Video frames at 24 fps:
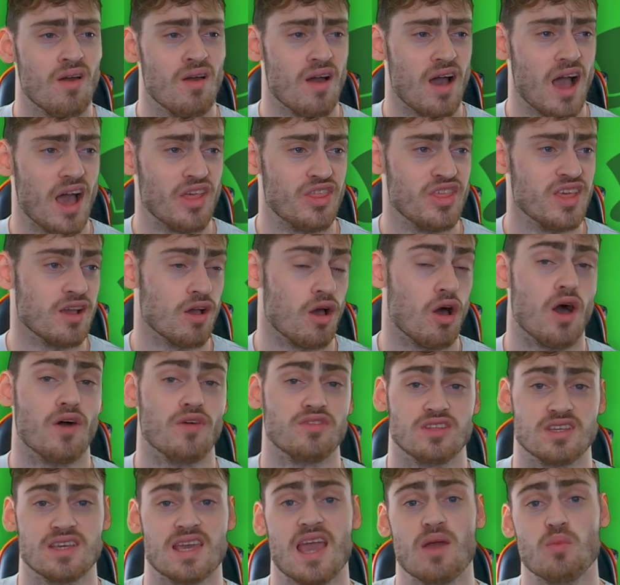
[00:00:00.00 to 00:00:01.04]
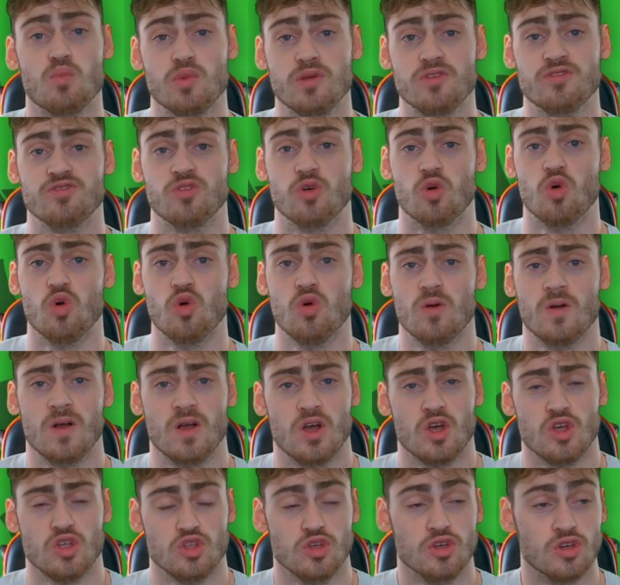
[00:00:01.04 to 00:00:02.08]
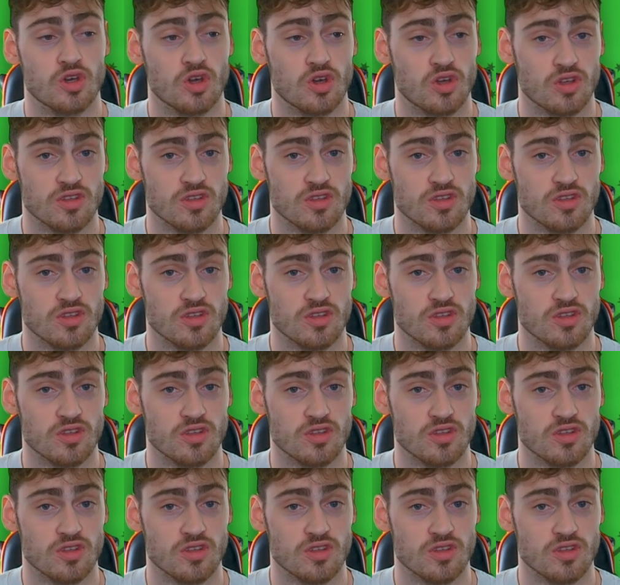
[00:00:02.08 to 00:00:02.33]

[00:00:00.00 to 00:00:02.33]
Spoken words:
I think after game week 4, you could